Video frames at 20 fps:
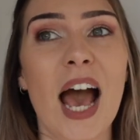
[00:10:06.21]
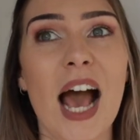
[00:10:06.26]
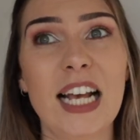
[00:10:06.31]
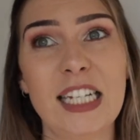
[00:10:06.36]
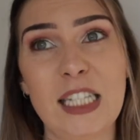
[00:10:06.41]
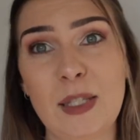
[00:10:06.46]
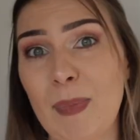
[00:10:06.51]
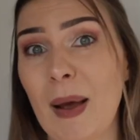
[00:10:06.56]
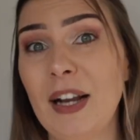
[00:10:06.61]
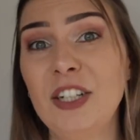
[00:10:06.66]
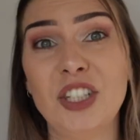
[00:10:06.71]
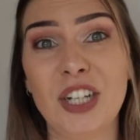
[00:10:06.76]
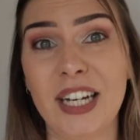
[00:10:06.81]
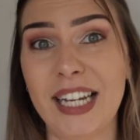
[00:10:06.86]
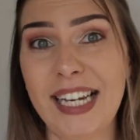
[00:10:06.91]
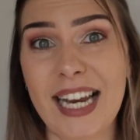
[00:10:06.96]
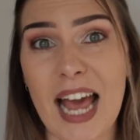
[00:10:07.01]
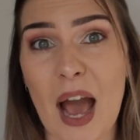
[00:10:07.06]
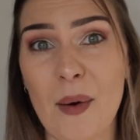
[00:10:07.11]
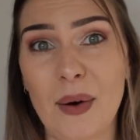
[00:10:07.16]

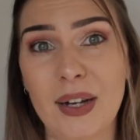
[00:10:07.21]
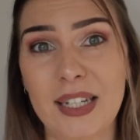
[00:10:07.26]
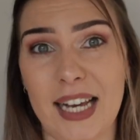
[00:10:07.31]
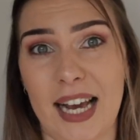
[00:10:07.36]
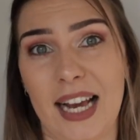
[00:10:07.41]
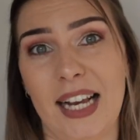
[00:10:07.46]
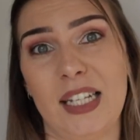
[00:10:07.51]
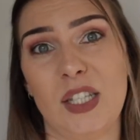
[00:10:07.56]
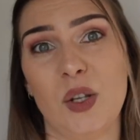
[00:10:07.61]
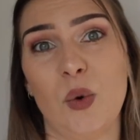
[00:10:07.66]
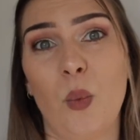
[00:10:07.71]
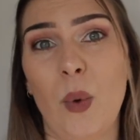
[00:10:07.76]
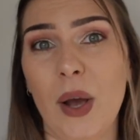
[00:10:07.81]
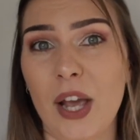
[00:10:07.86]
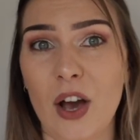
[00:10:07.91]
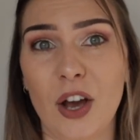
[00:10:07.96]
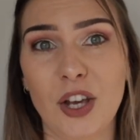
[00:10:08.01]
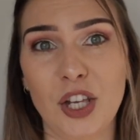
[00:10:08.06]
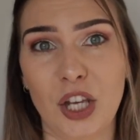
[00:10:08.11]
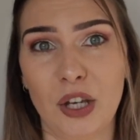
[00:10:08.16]
especially nowadays,
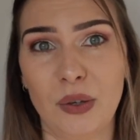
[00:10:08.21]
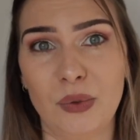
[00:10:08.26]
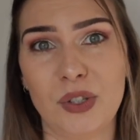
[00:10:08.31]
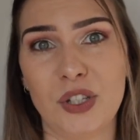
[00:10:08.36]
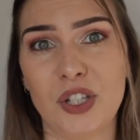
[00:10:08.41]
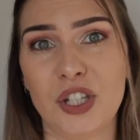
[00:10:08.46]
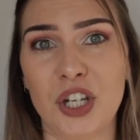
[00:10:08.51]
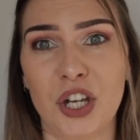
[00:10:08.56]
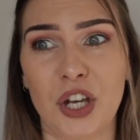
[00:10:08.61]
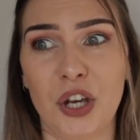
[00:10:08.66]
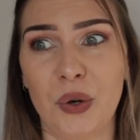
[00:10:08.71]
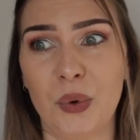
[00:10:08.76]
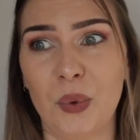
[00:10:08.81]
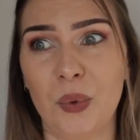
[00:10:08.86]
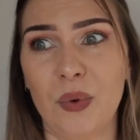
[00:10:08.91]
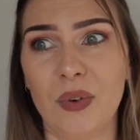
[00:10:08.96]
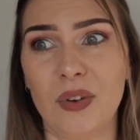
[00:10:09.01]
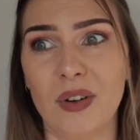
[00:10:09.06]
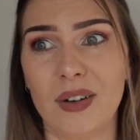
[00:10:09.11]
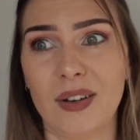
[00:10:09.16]
we are used
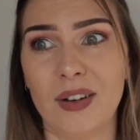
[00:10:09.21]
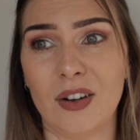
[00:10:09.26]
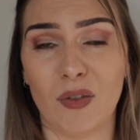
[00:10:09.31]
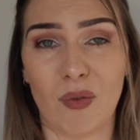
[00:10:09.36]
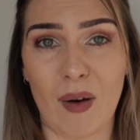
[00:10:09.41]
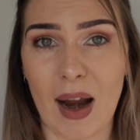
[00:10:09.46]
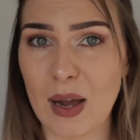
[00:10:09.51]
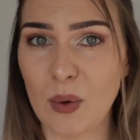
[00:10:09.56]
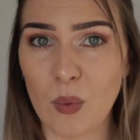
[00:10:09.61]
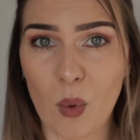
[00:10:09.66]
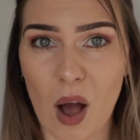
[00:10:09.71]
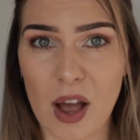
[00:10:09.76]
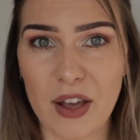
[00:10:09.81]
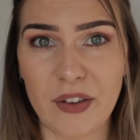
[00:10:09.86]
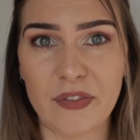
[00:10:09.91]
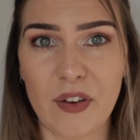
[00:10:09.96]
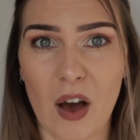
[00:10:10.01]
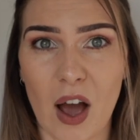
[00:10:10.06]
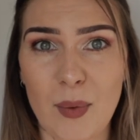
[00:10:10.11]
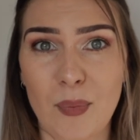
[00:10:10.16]
to great
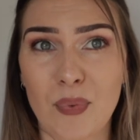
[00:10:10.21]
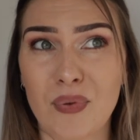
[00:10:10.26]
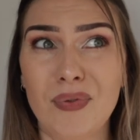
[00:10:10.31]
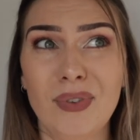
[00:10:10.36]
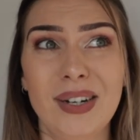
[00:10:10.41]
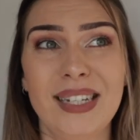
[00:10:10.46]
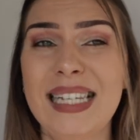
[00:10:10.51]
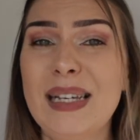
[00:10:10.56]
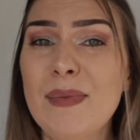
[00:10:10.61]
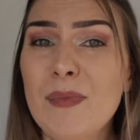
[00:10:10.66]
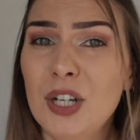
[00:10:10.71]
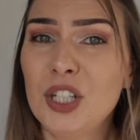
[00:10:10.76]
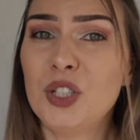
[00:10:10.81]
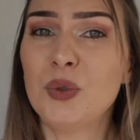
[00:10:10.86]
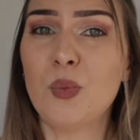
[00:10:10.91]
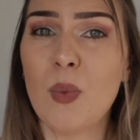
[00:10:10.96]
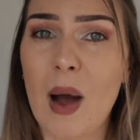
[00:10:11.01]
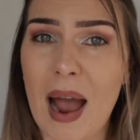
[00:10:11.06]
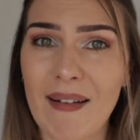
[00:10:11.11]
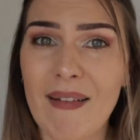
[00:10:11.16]
Wi-Fi pretty
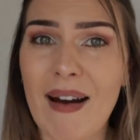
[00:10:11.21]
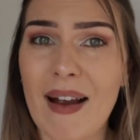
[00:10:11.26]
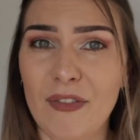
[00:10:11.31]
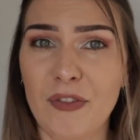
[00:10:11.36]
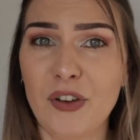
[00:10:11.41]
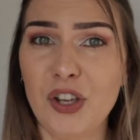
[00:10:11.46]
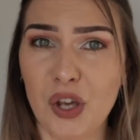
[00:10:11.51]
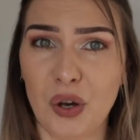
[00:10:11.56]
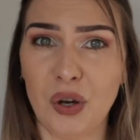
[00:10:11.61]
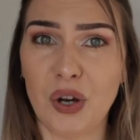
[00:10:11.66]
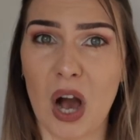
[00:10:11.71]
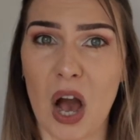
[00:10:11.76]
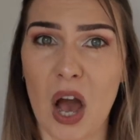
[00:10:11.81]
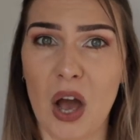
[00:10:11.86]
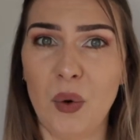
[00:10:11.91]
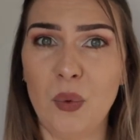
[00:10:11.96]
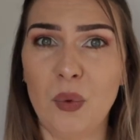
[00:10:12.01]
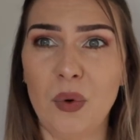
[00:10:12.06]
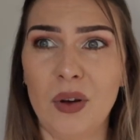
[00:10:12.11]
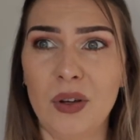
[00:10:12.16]
much wherever you
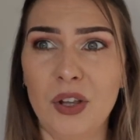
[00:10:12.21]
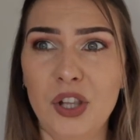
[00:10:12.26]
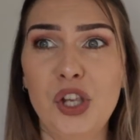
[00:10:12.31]
go.